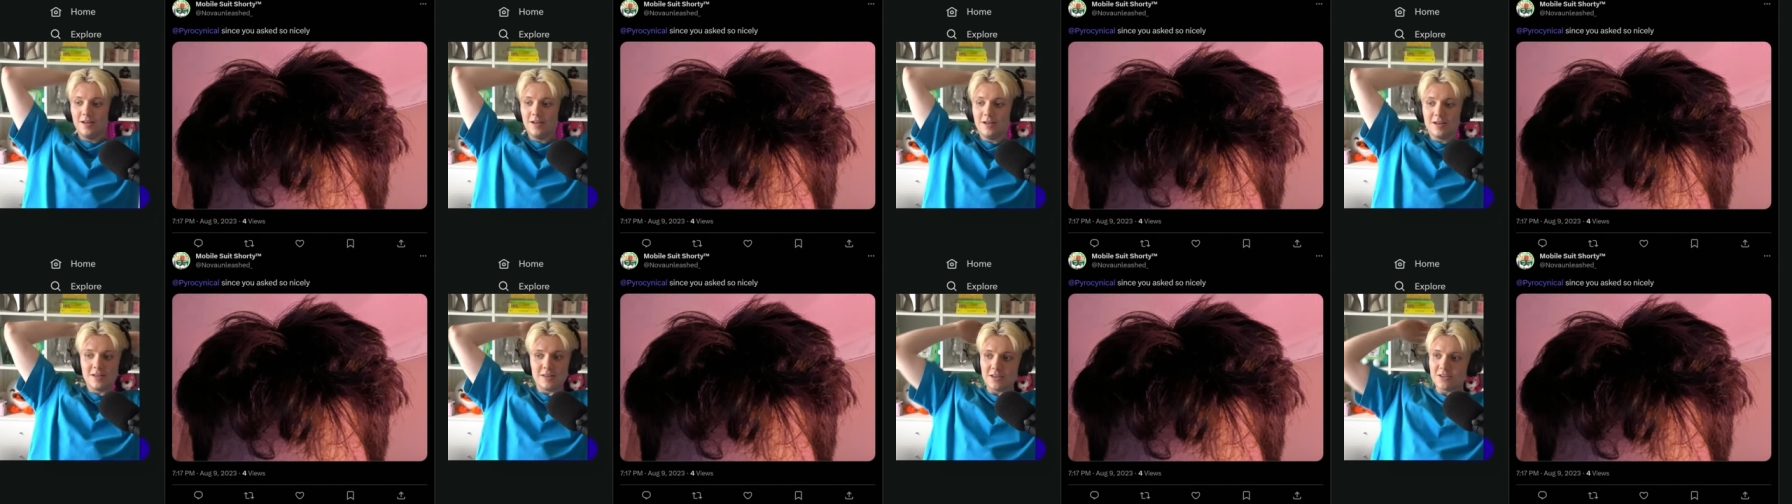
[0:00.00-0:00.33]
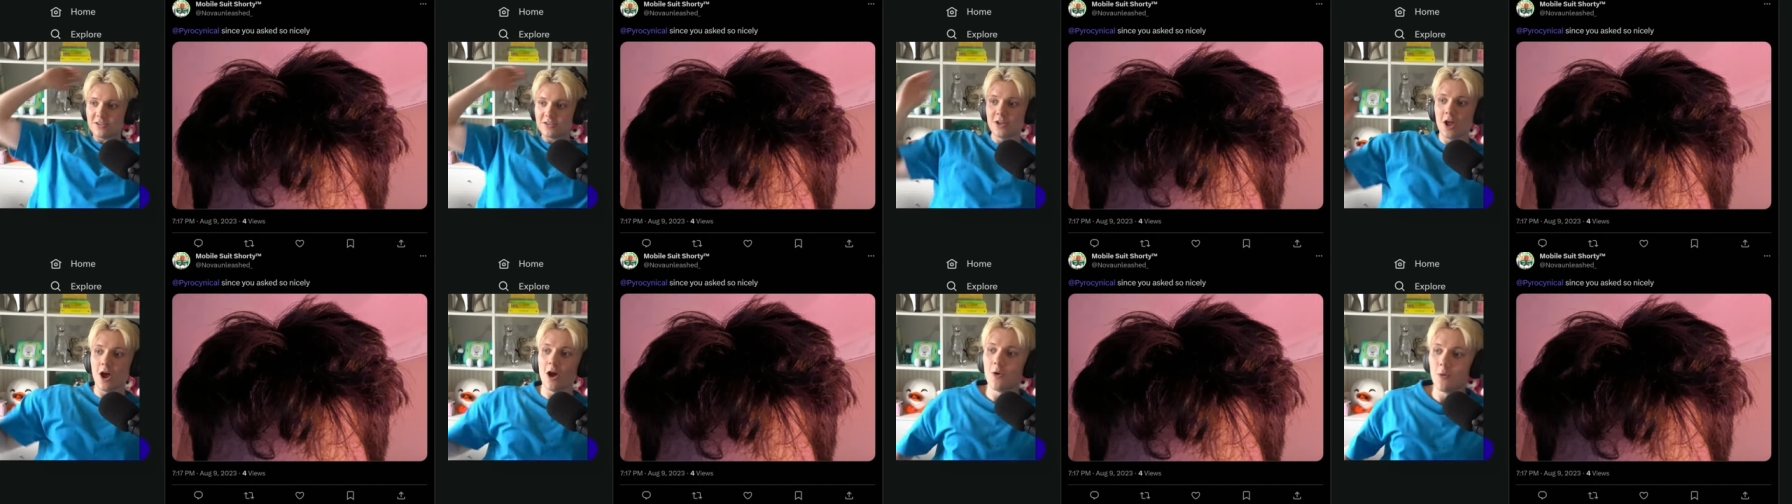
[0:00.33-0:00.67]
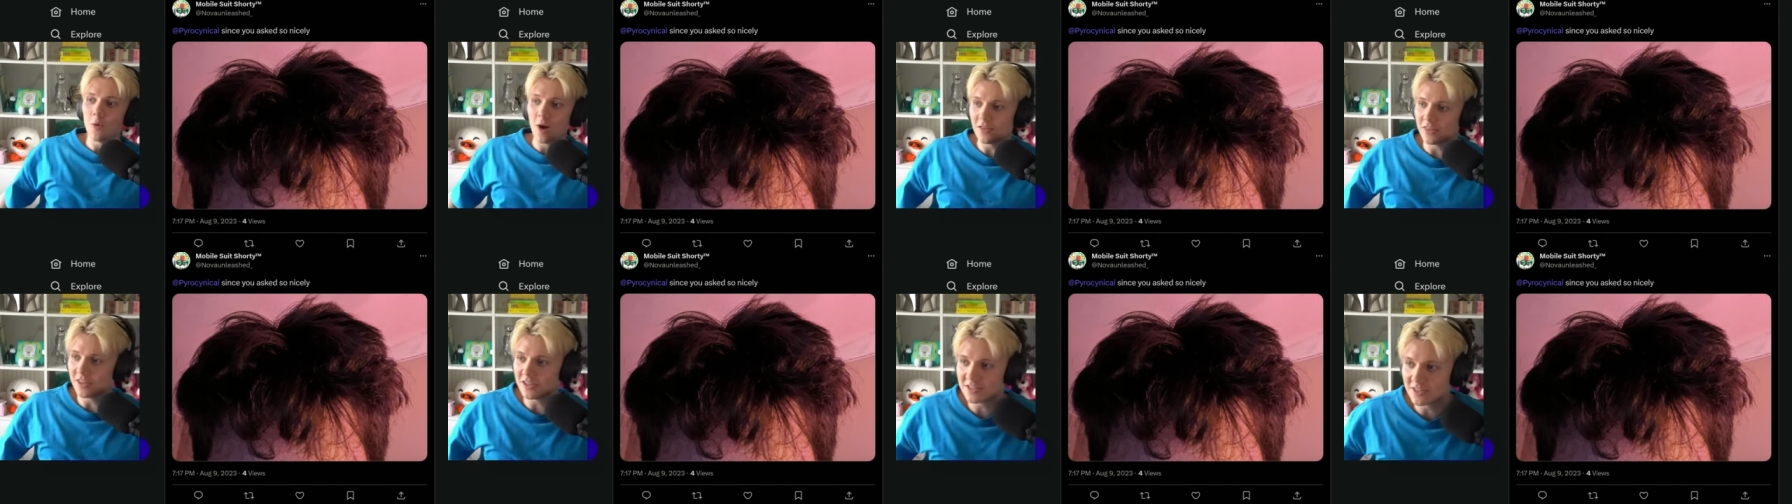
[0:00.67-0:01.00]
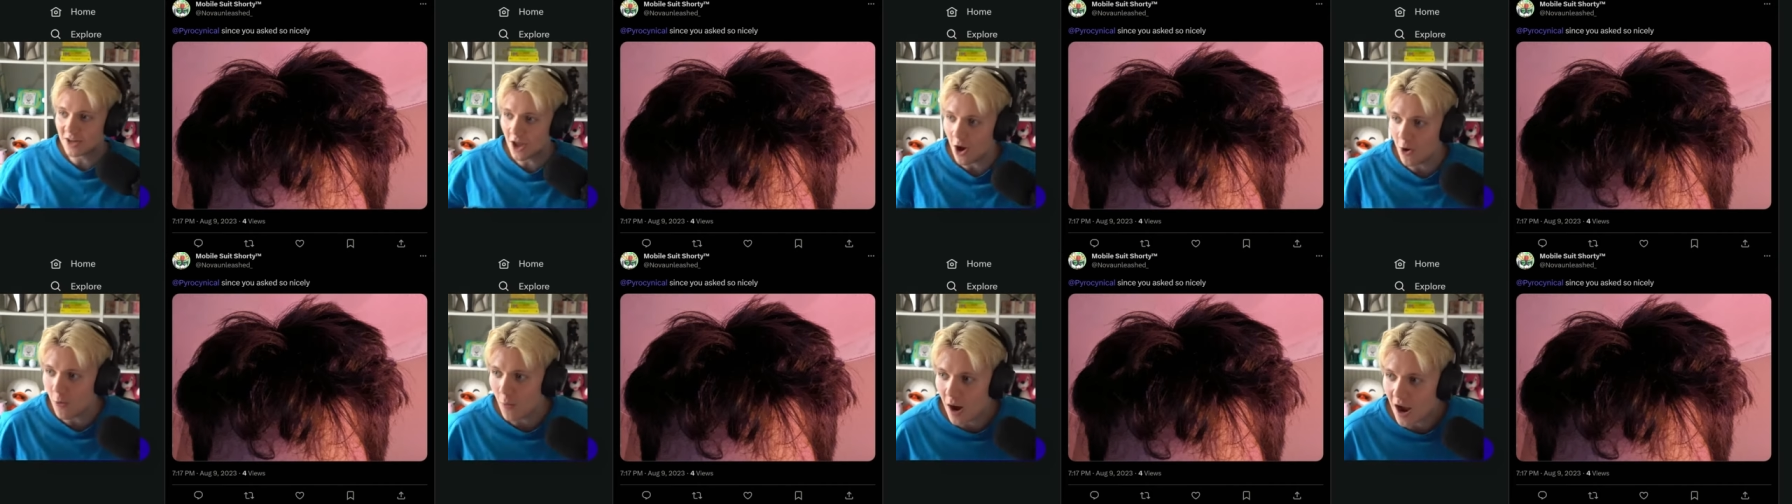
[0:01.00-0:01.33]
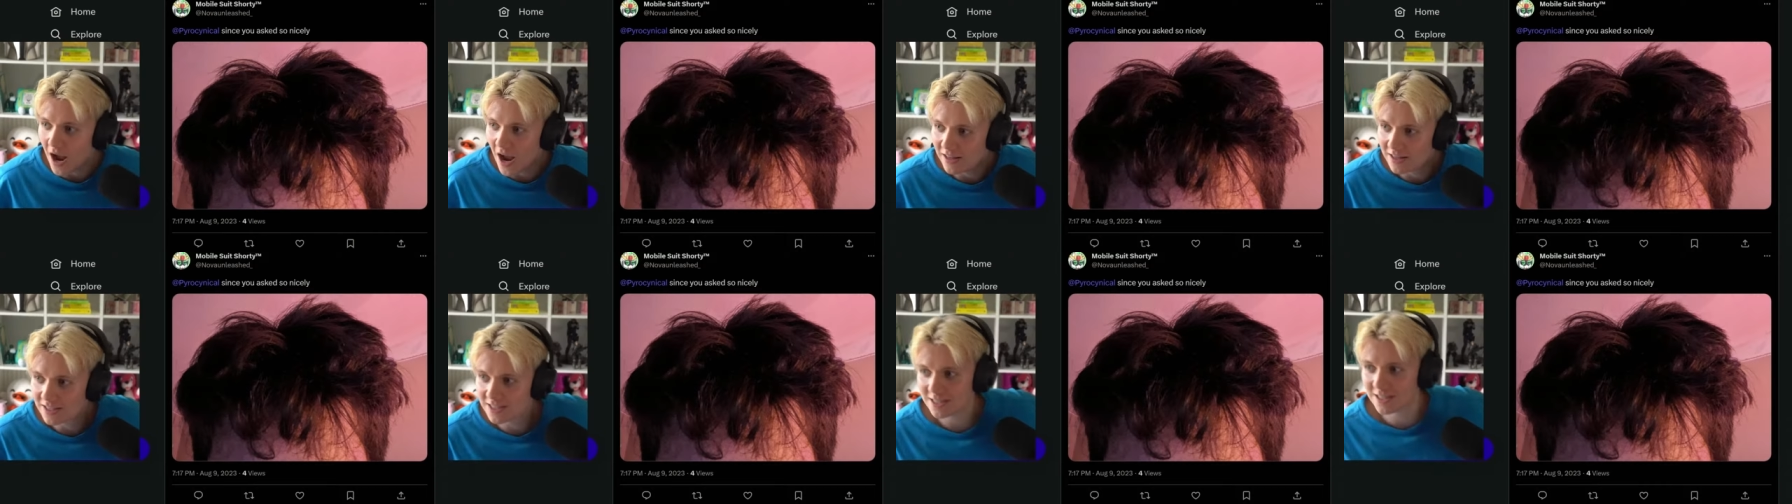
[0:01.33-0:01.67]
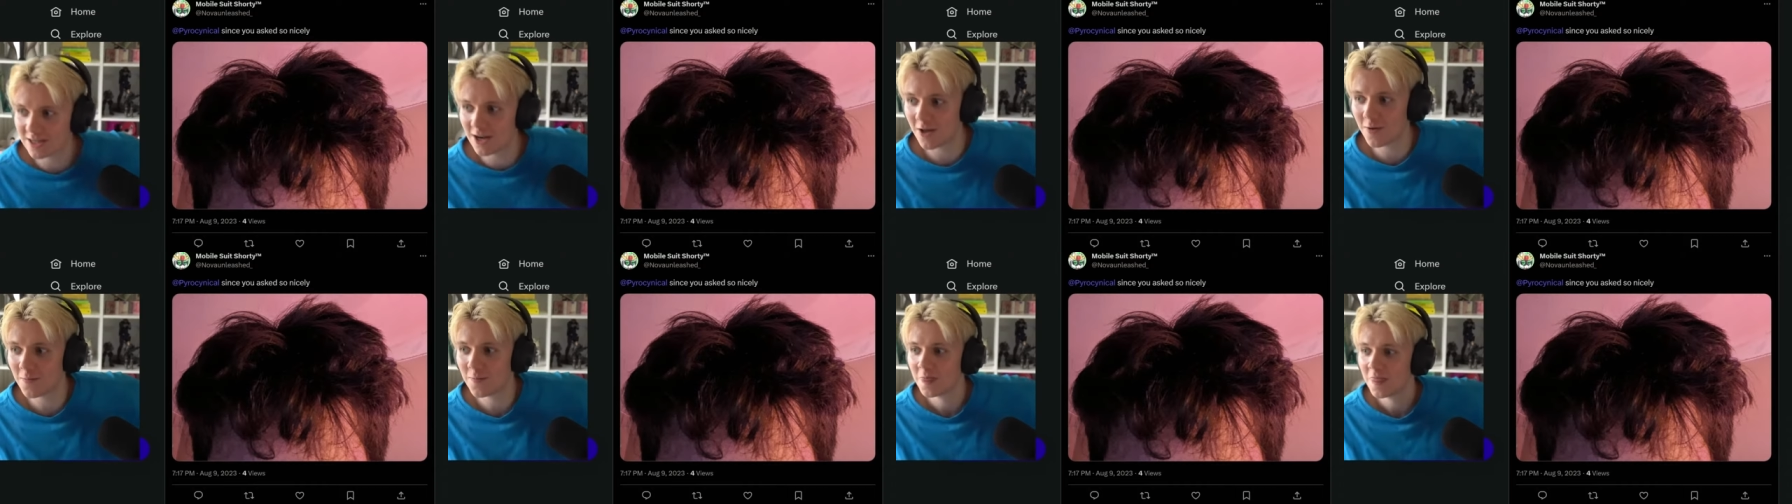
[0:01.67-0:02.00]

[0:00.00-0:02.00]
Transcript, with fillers: There's no way. There's no way. There's no.